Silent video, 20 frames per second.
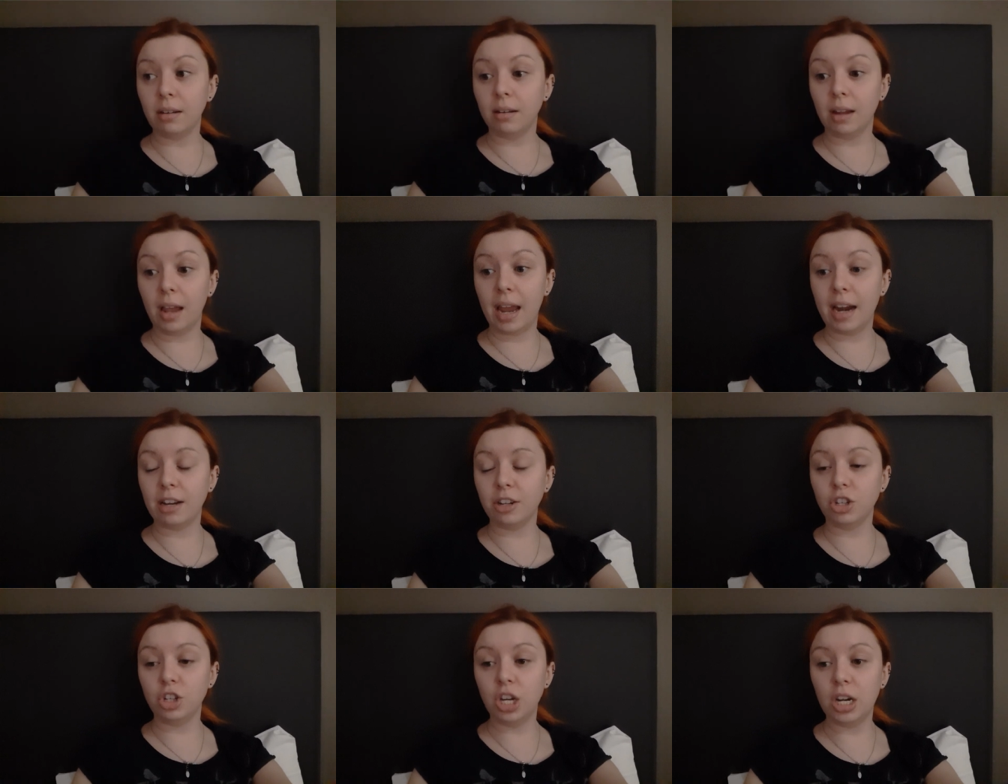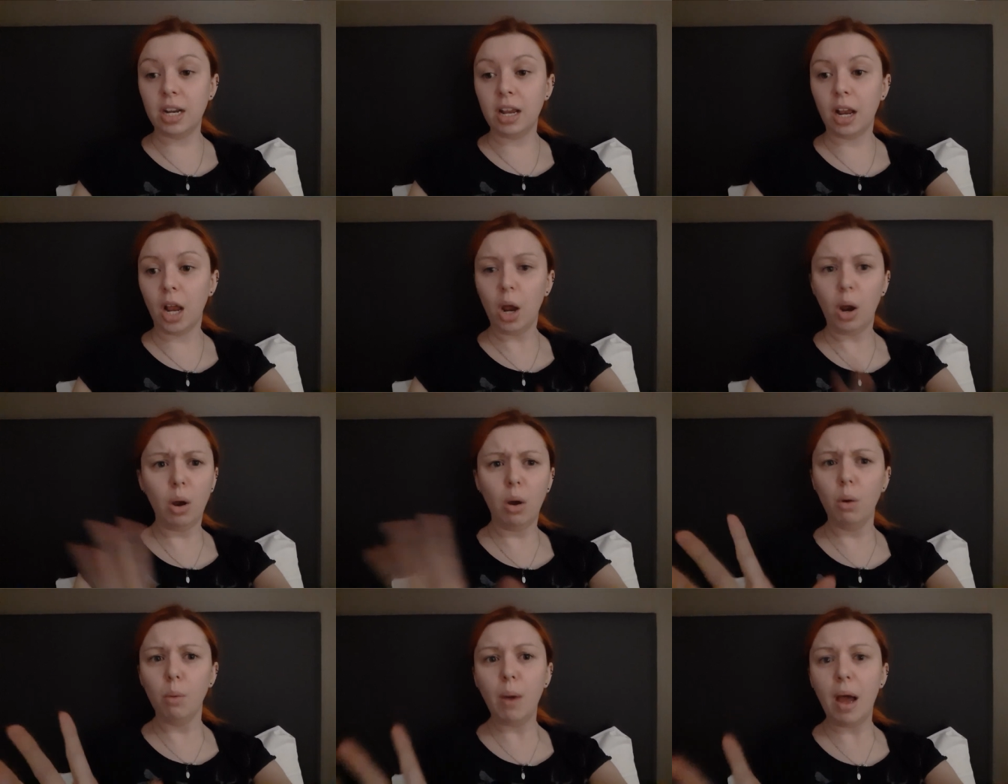headless chicken
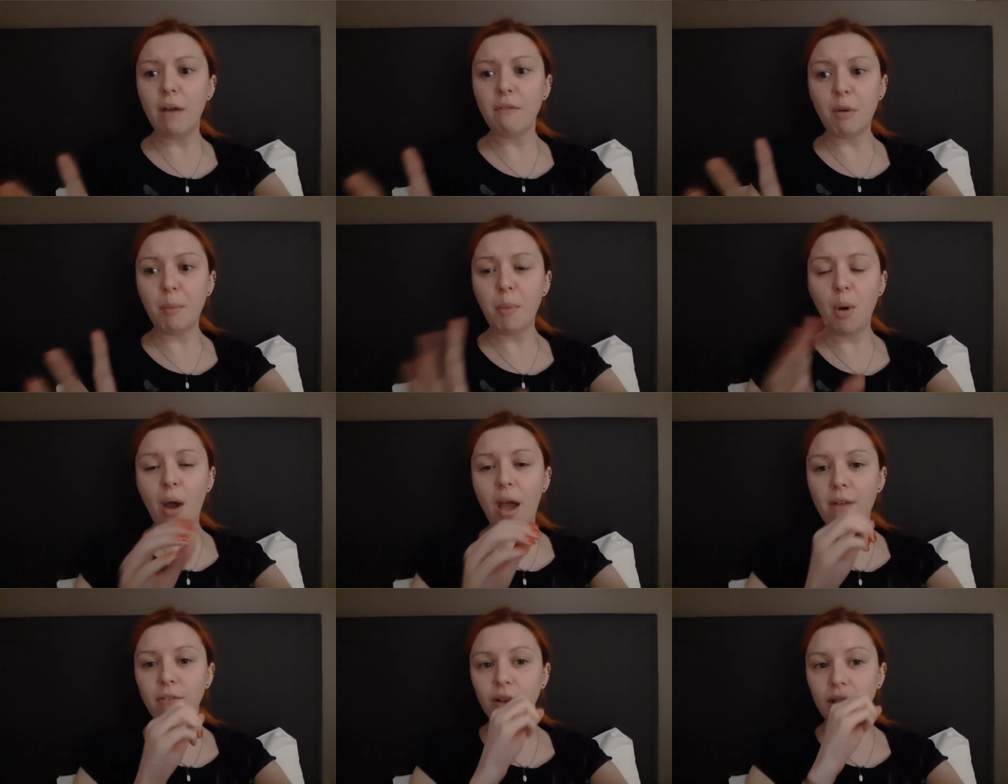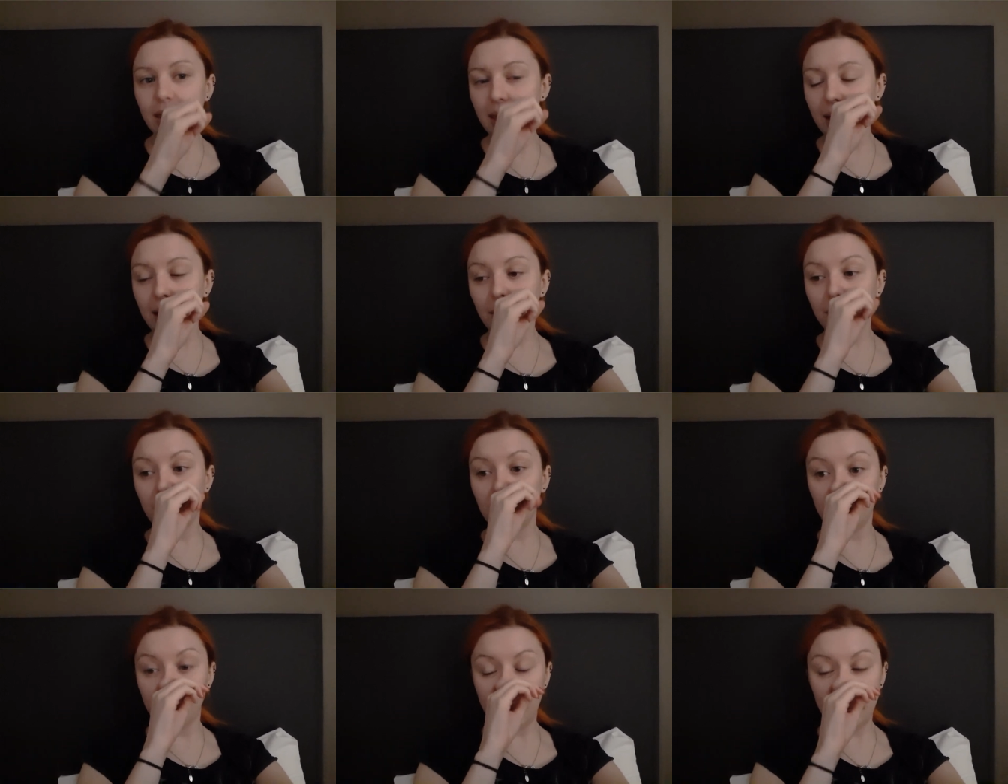going, oh, where have I put everything? I'm
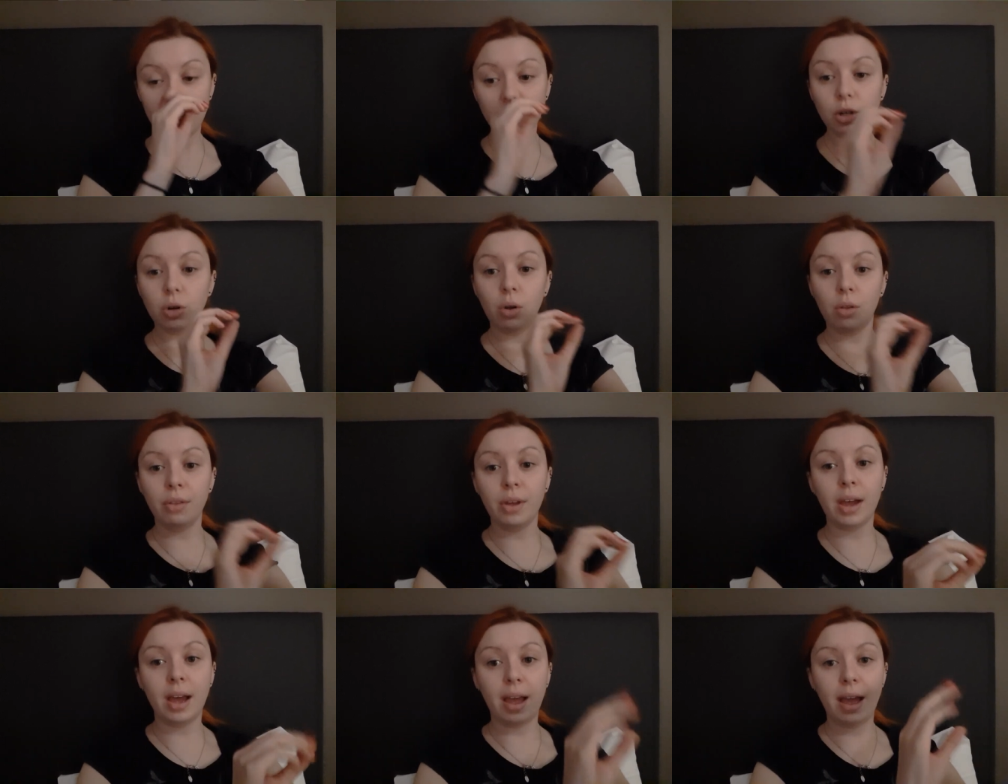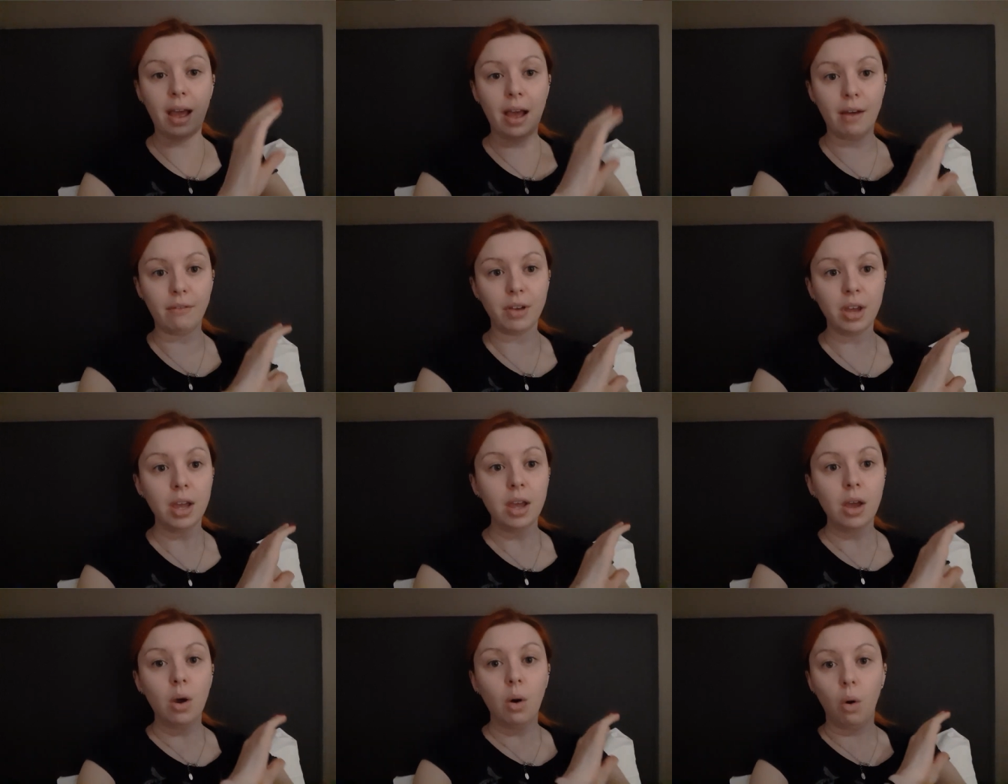going to make sure that I have
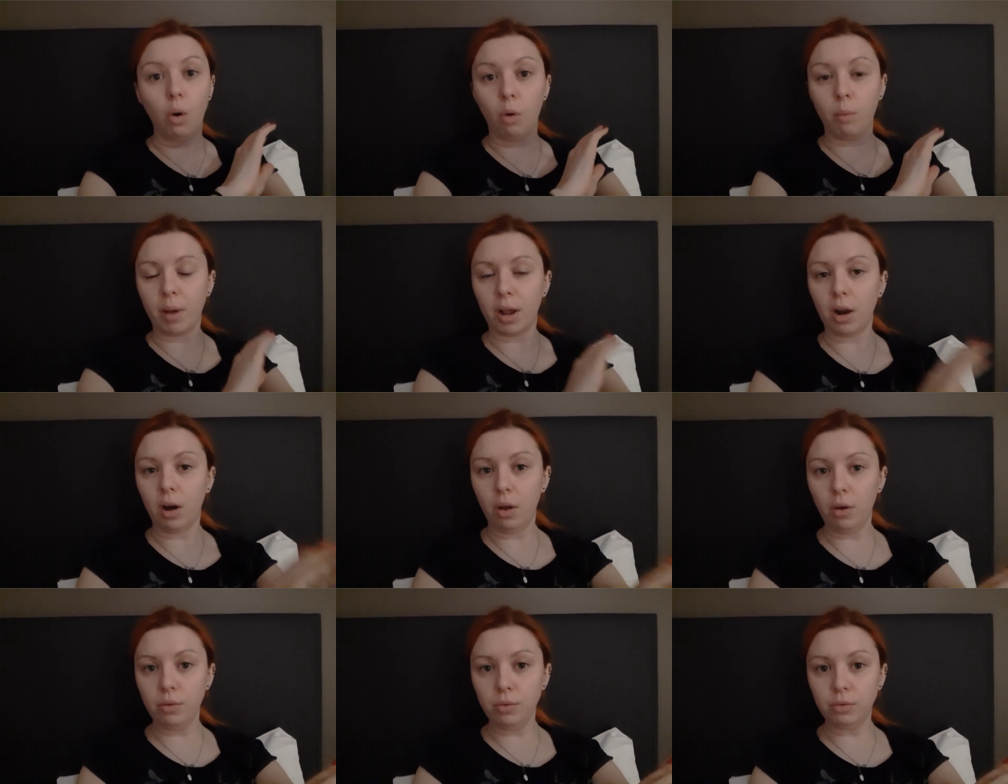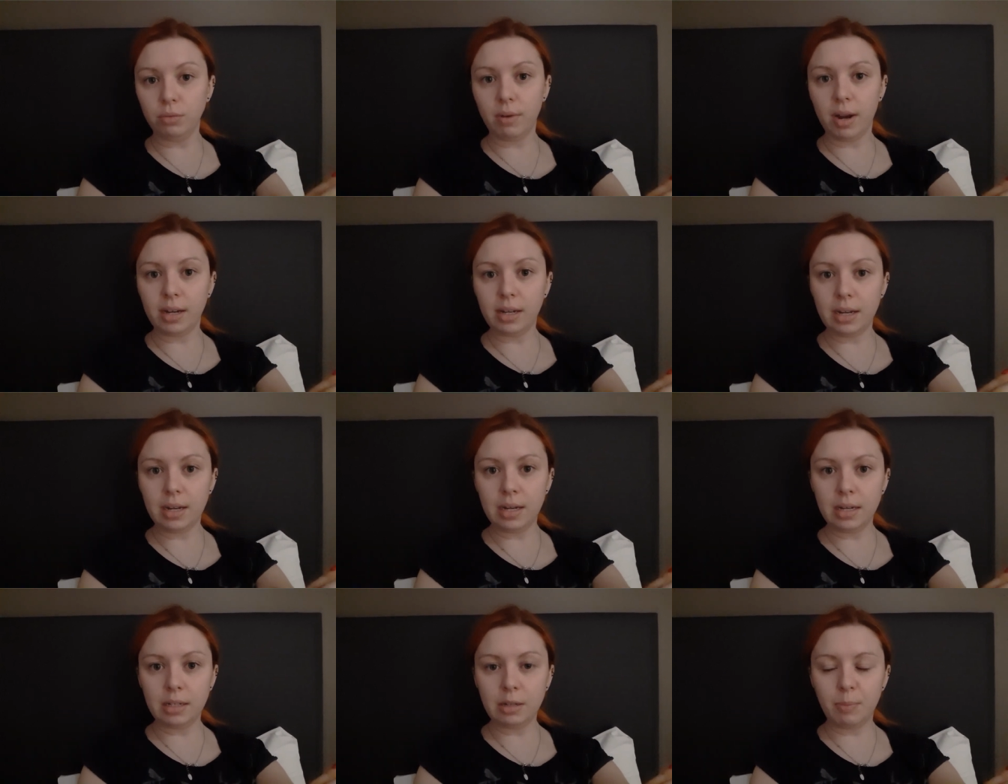all my clothes
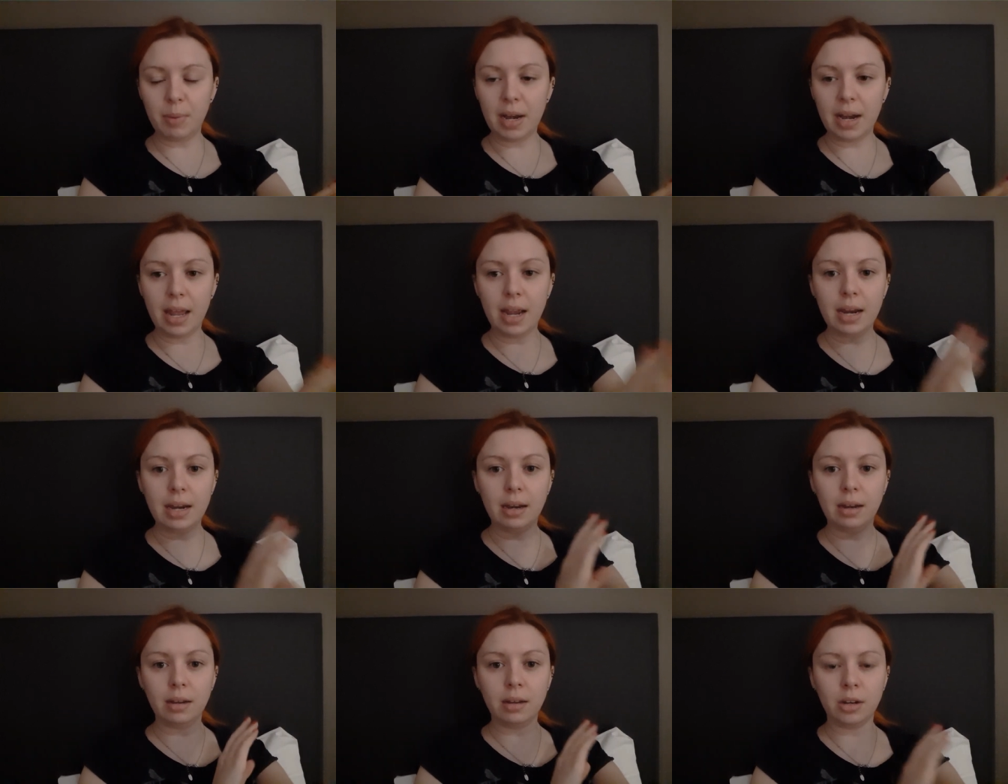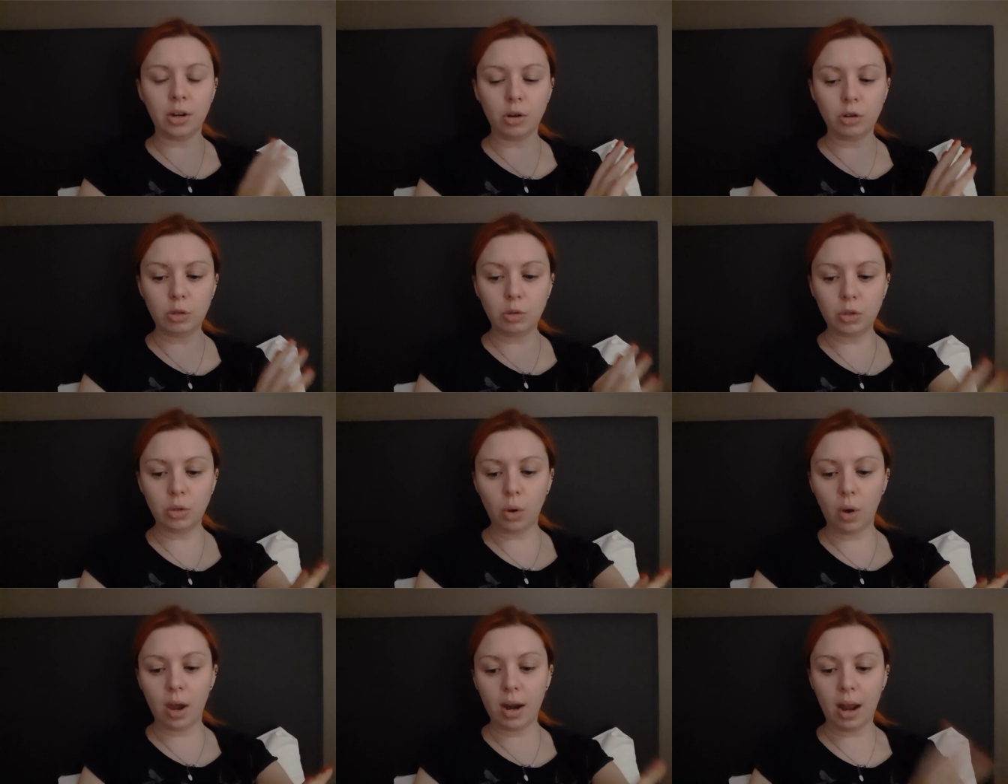ready to be laid, you know, to
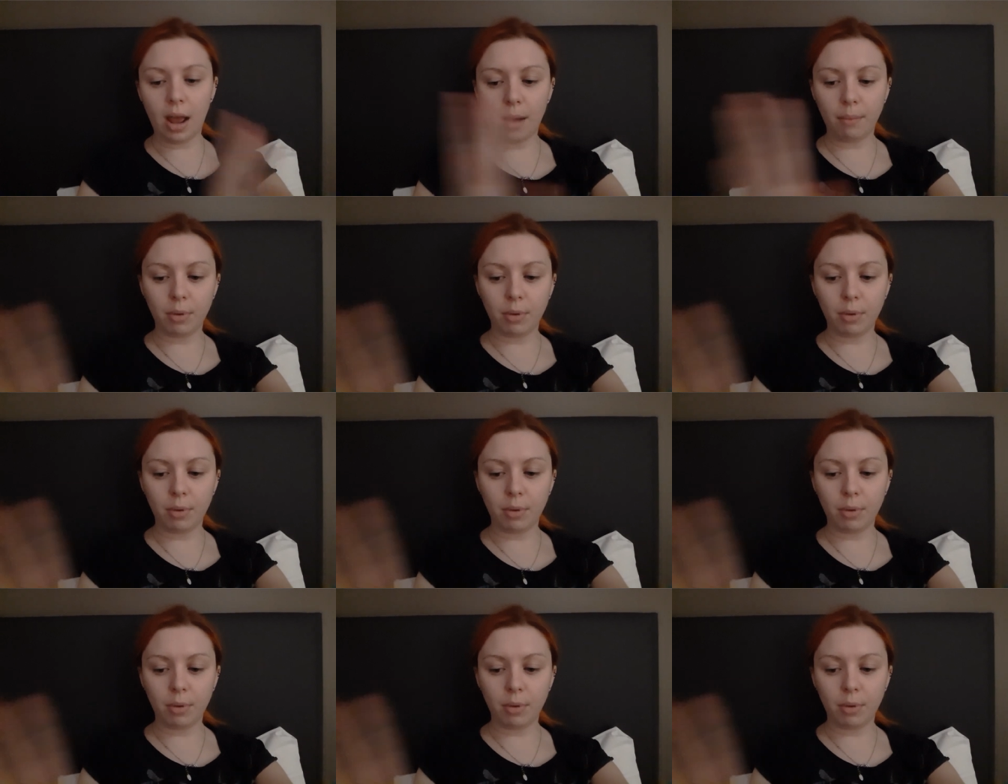sort out.